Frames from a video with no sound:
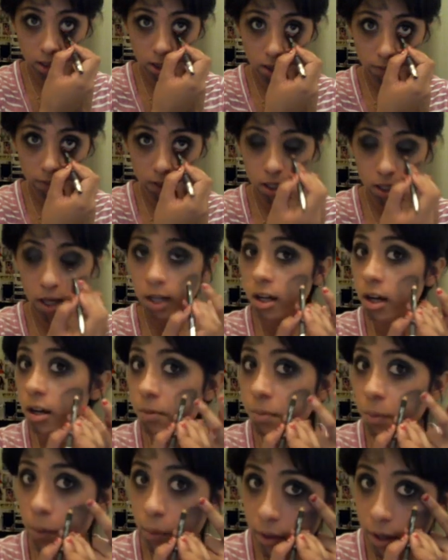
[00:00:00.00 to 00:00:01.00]
If you're not
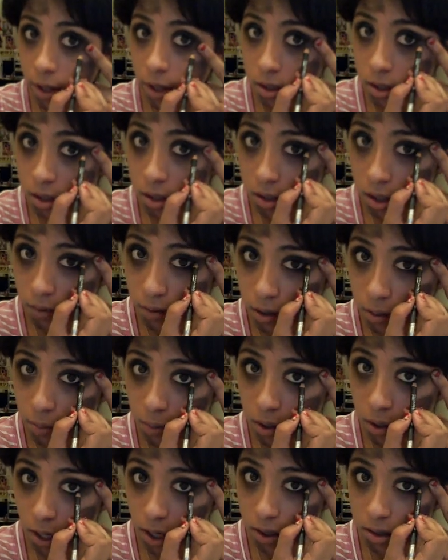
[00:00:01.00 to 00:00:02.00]
comfortable with that, you can definitely put
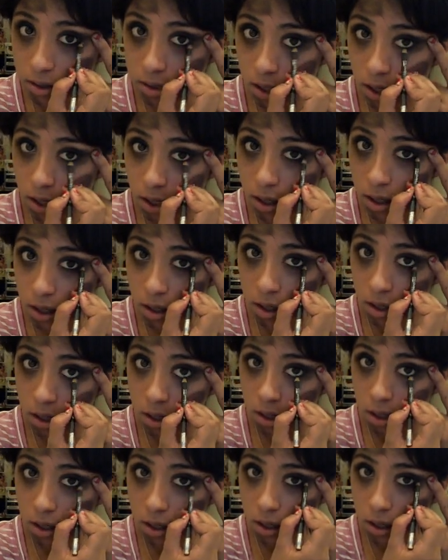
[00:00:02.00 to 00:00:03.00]
it outside.
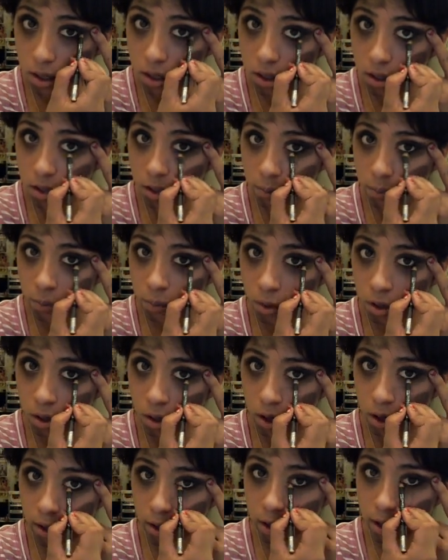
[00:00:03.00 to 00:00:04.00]
The more
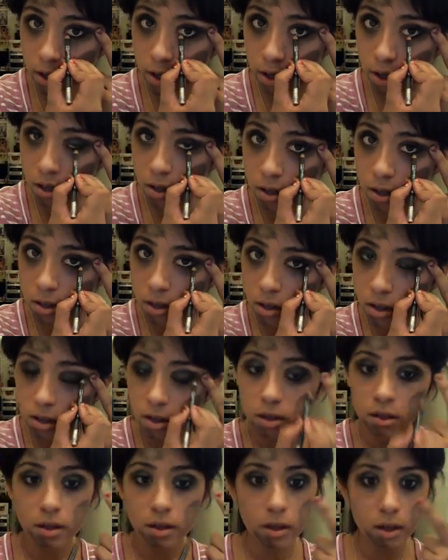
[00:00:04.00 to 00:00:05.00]
eyeliner,
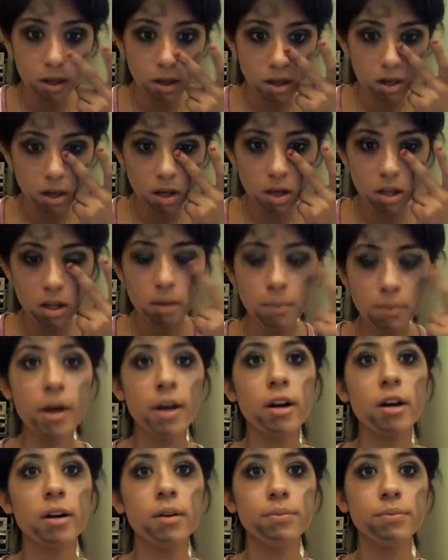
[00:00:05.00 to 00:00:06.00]
the
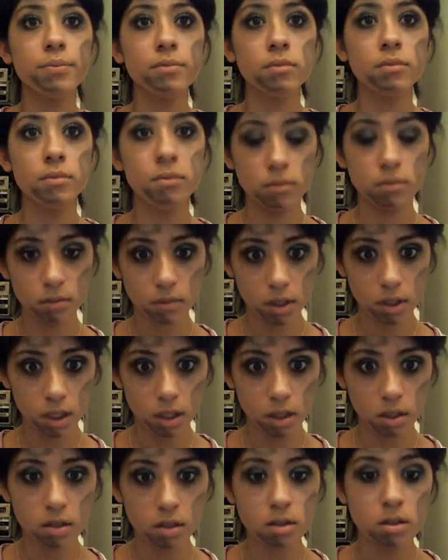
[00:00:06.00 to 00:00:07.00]
better,
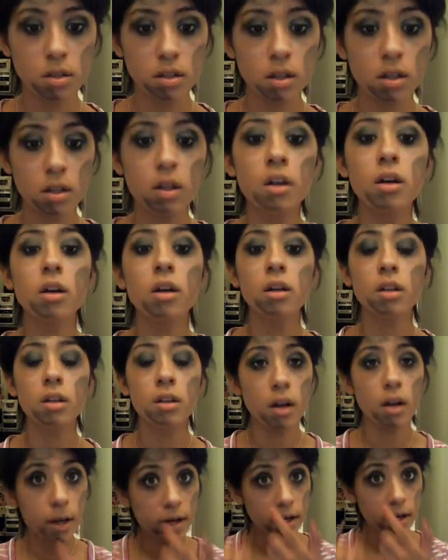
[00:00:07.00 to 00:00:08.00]
because
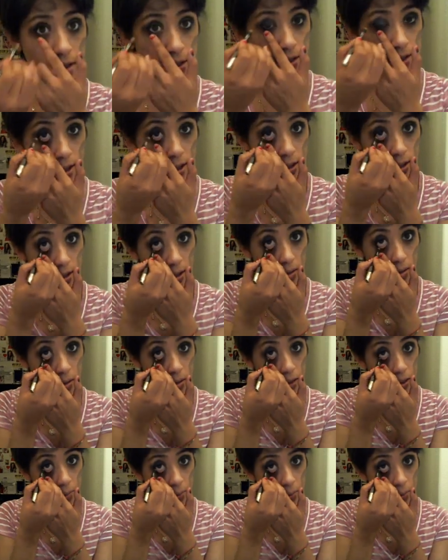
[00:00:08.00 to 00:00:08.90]
your eyes stand out a lot